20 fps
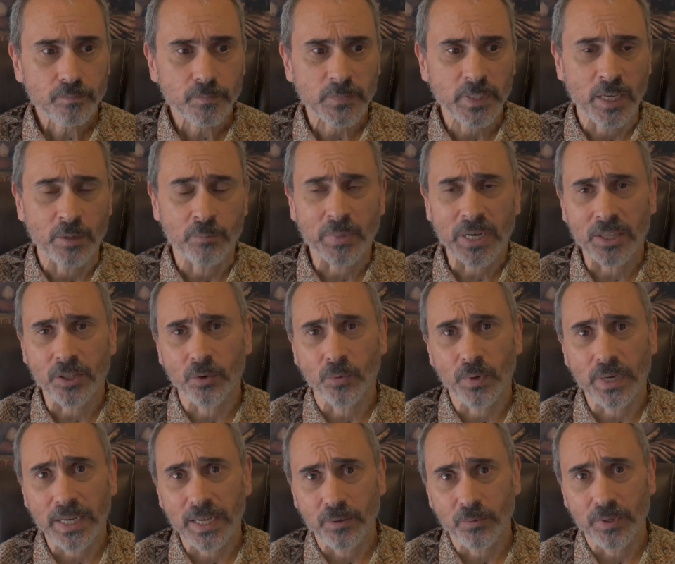And by the
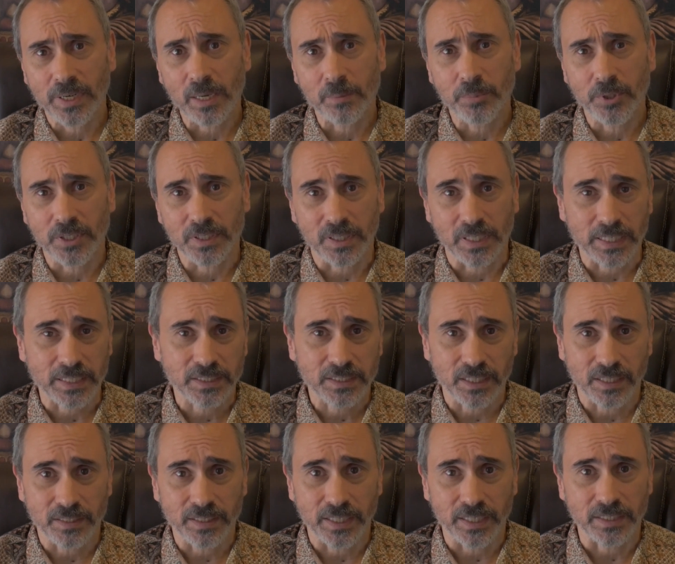way, when I put links
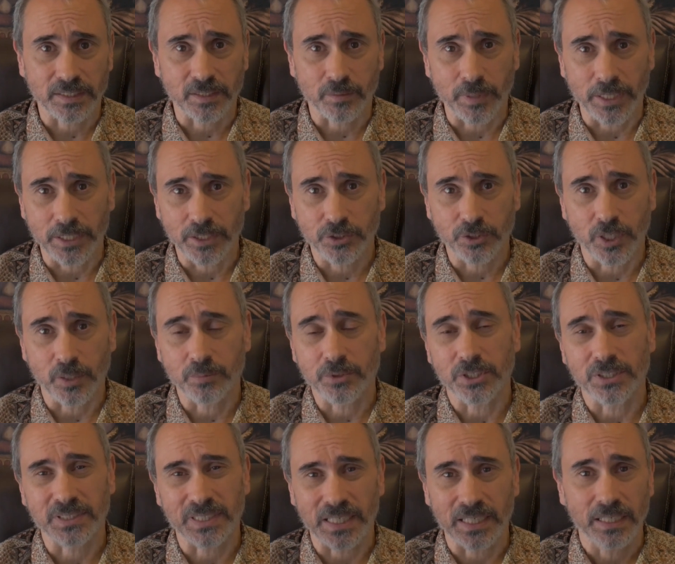to things in my
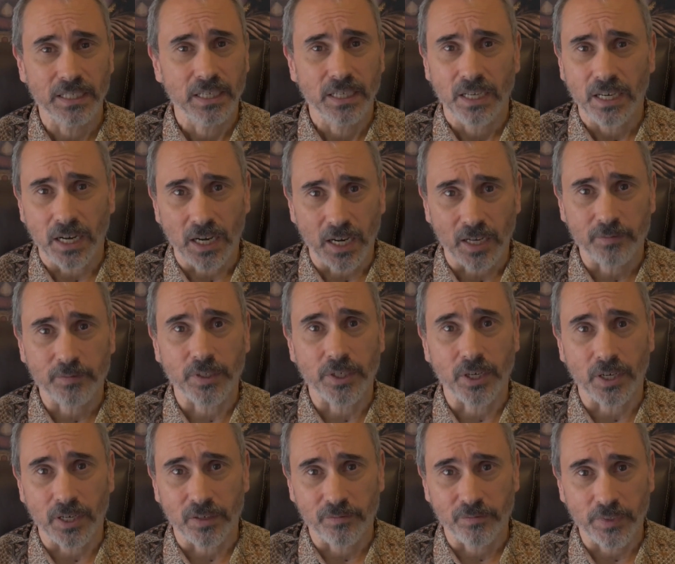descriptions, they often
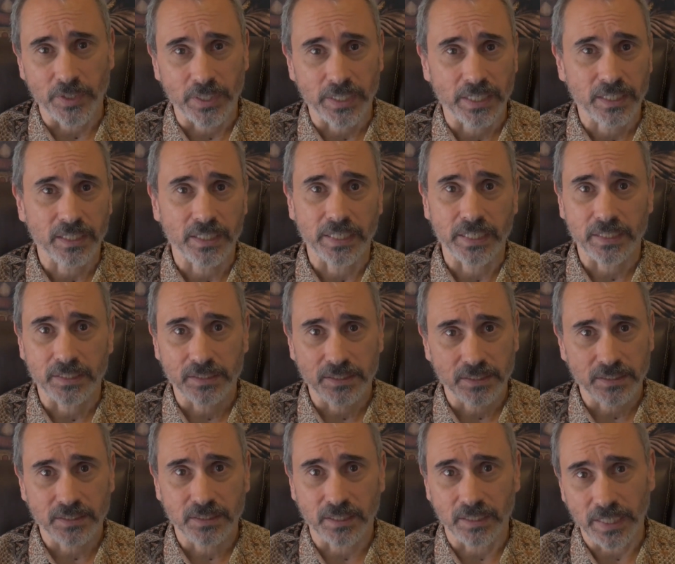are affiliate links
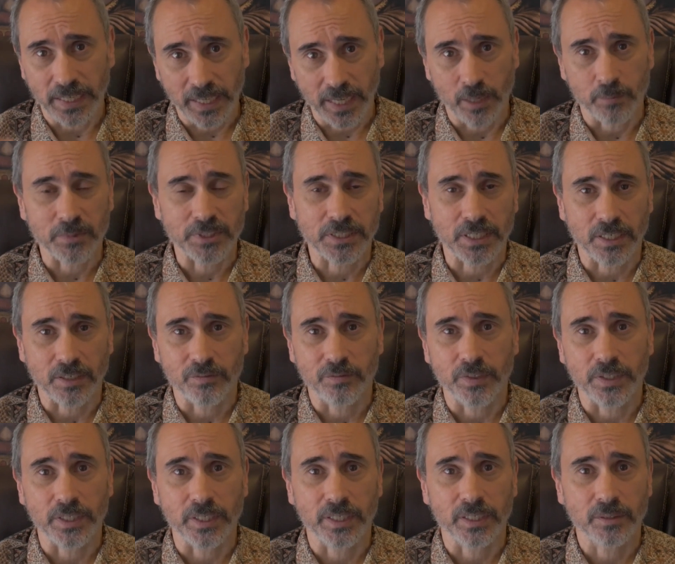to like Amazon
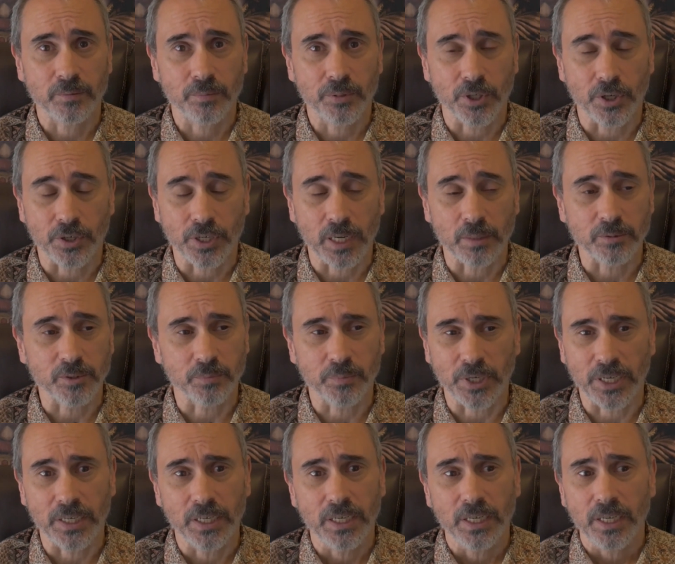affiliate programs,
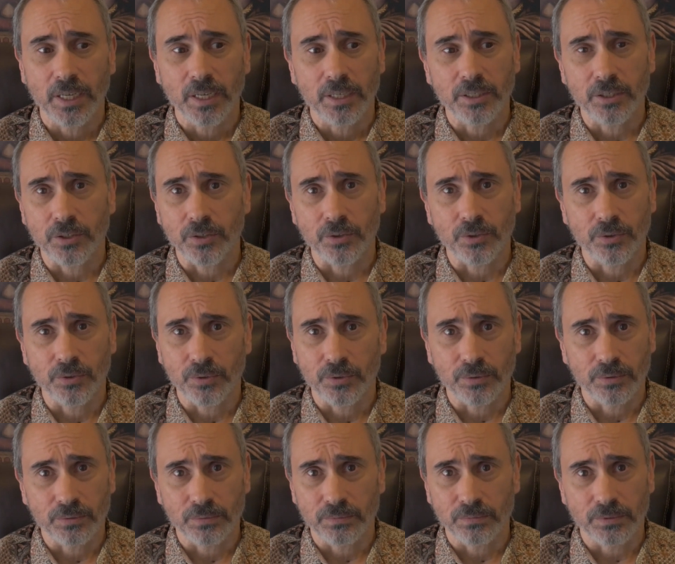but
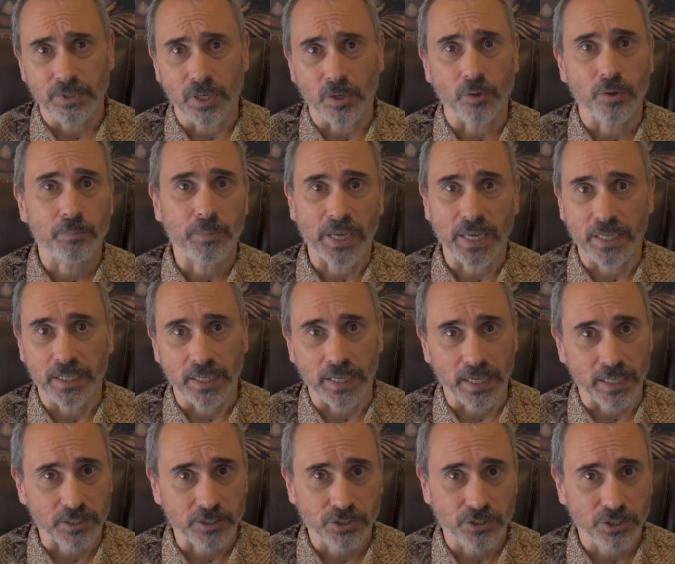you don't pay any
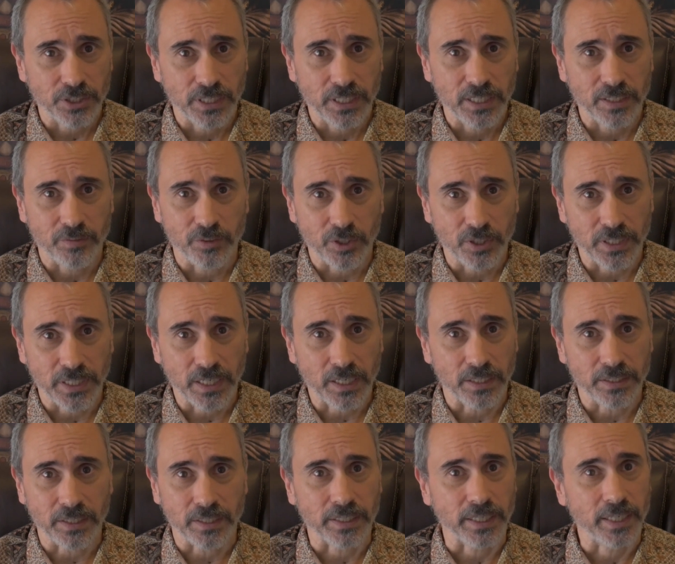extra if you click
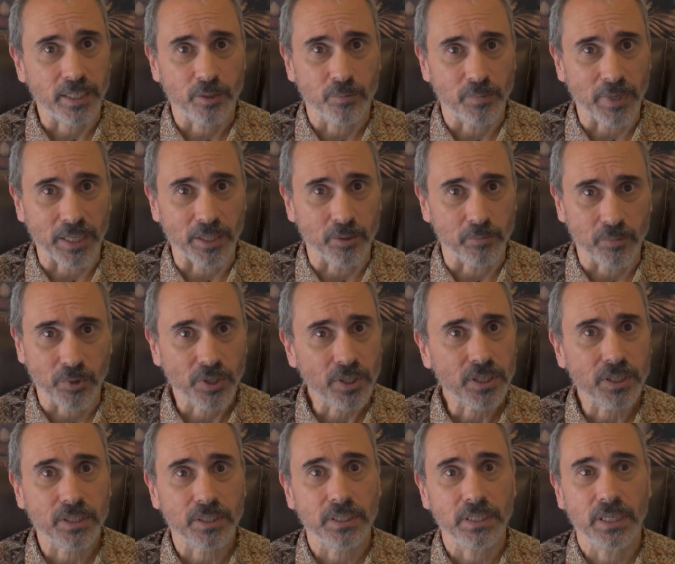on the link and buy the book.